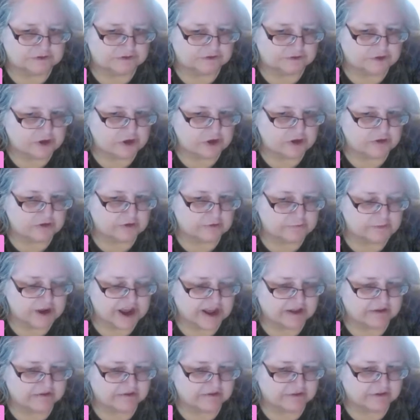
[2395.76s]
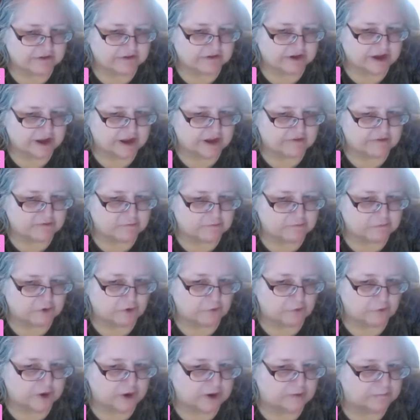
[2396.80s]
Dr. Matt still hasn't
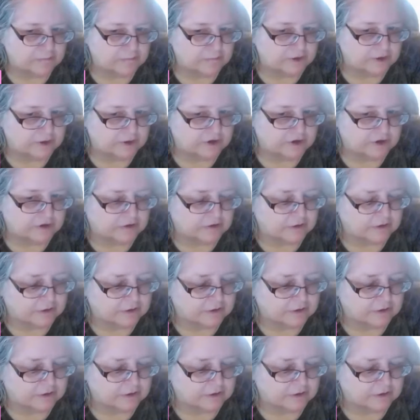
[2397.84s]
blown up a